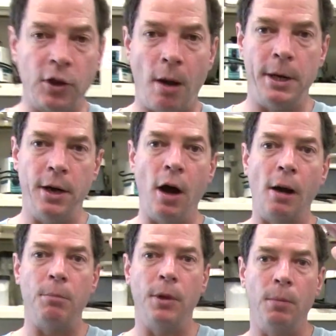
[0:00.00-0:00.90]
coming
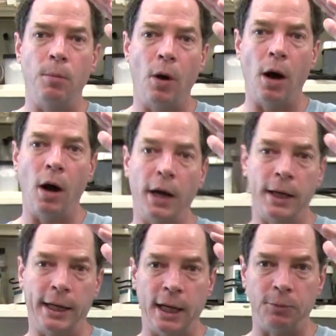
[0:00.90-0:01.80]
up,
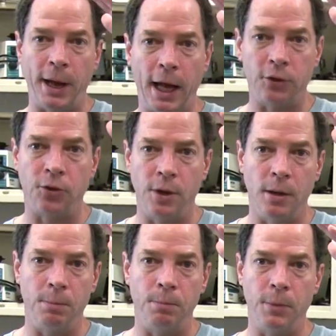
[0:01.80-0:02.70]
it gets past
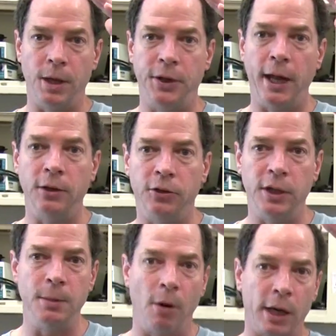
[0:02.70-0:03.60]
the 10
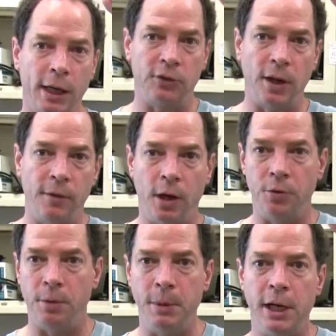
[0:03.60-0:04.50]
C mark at
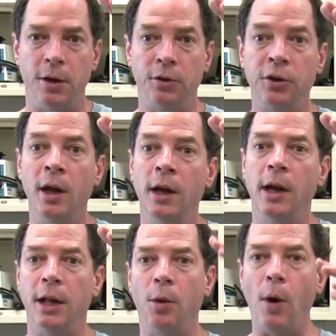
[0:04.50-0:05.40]
700 meters,
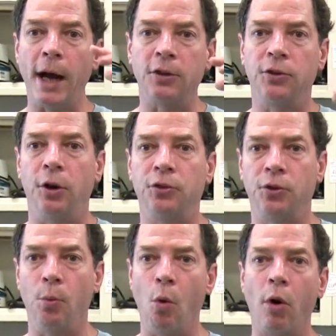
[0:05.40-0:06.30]
and the wax starts
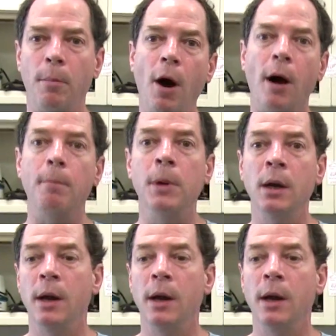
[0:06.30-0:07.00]
to warm up.